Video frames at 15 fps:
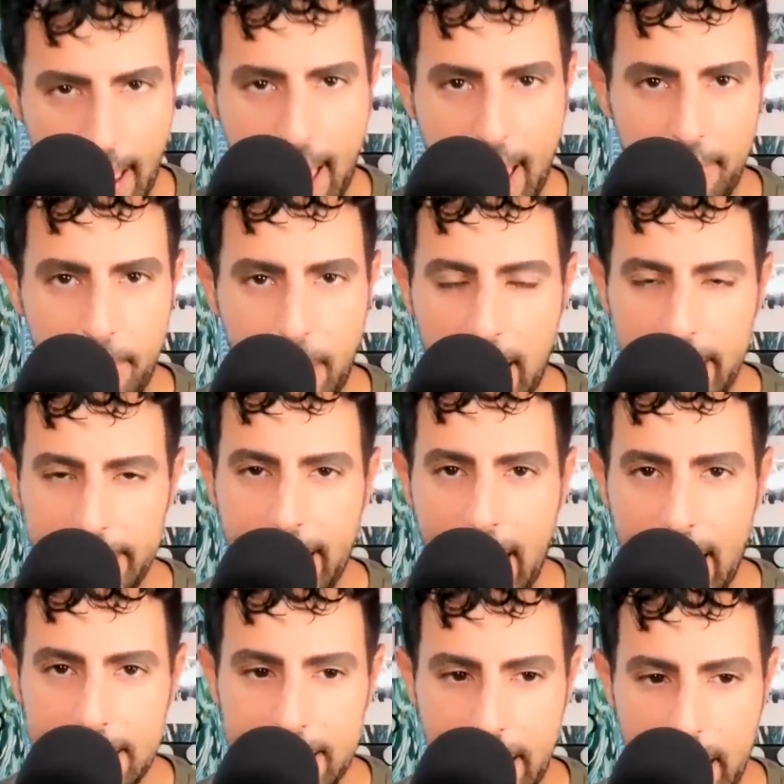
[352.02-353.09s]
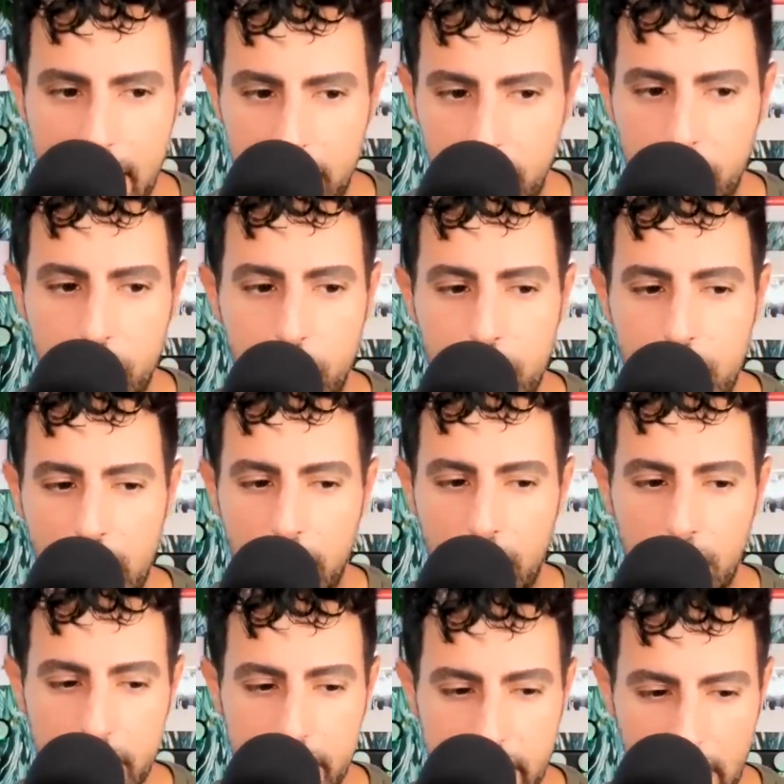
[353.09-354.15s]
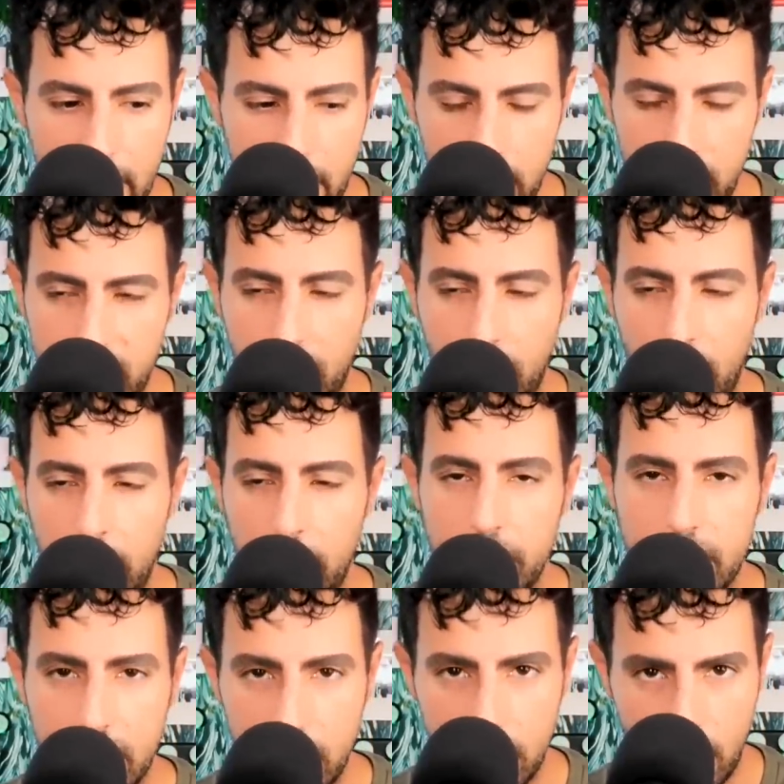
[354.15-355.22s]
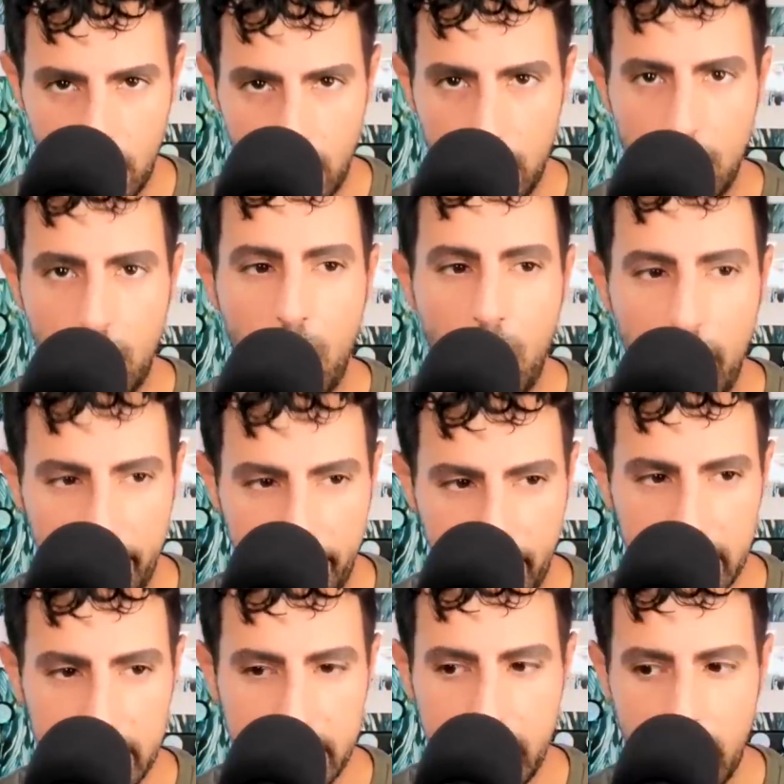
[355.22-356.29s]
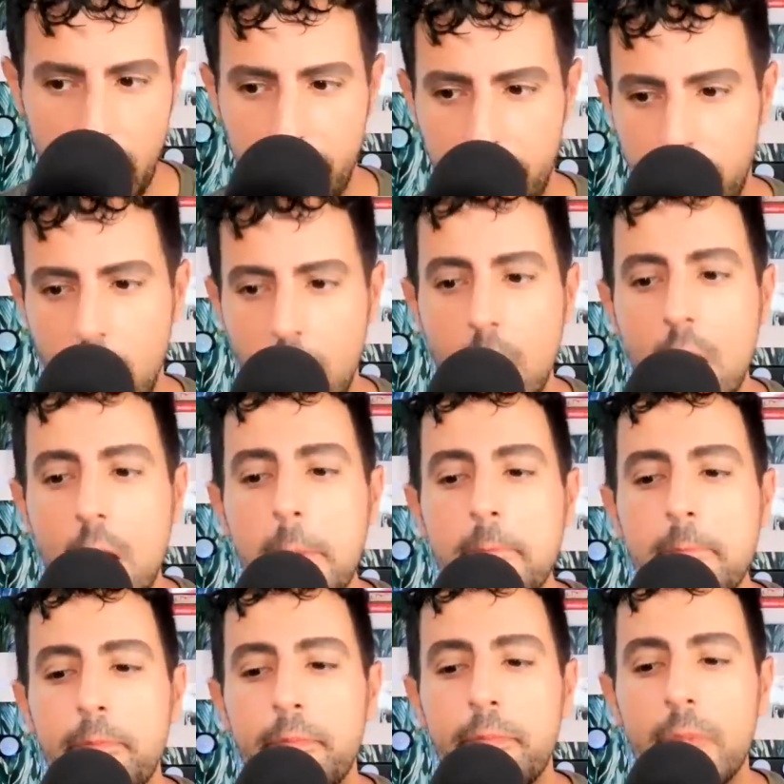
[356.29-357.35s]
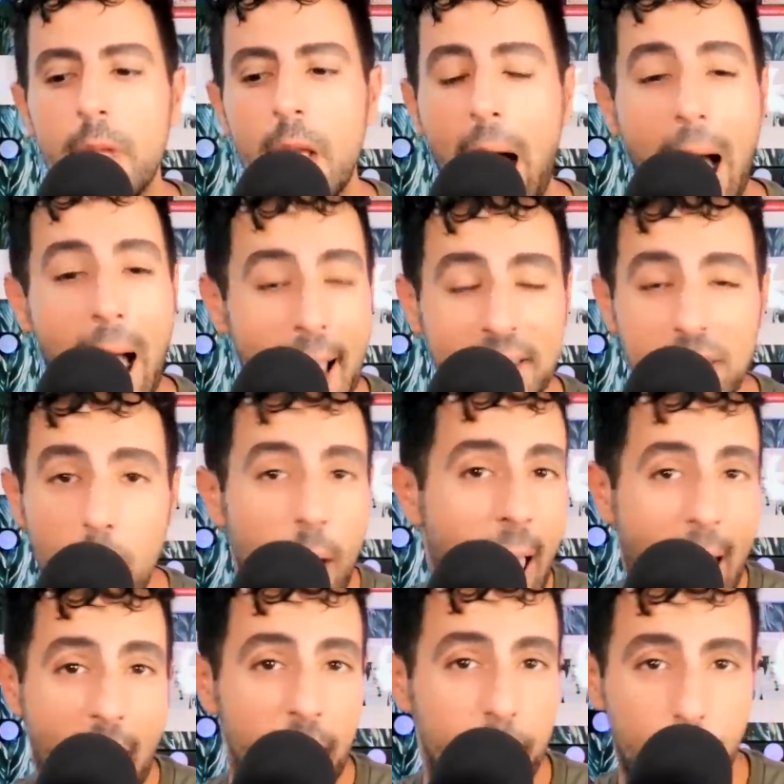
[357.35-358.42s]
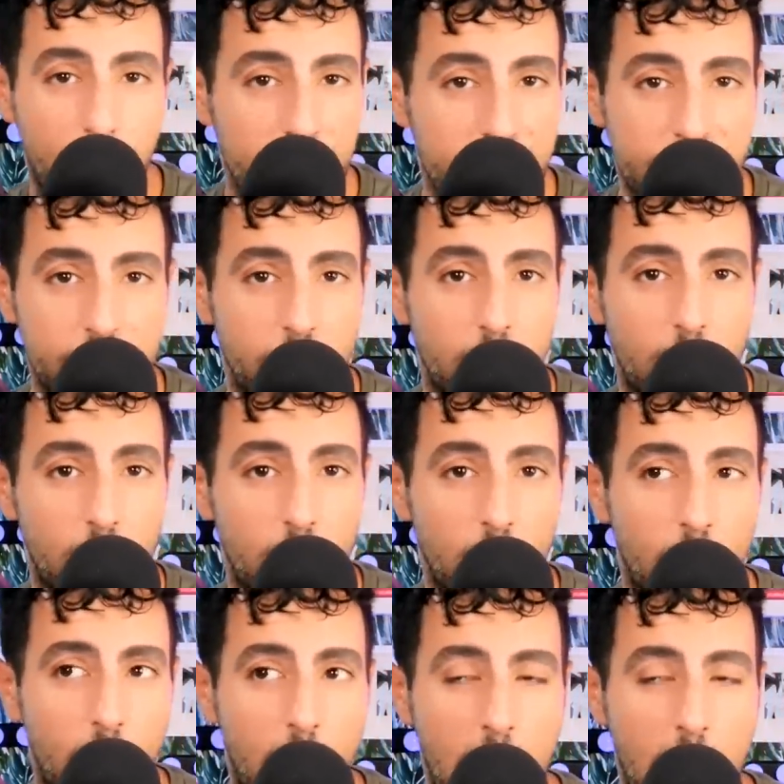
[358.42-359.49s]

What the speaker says: have podcasts and YouTube channels and Instagrams and all the fun stuff. I don't have personal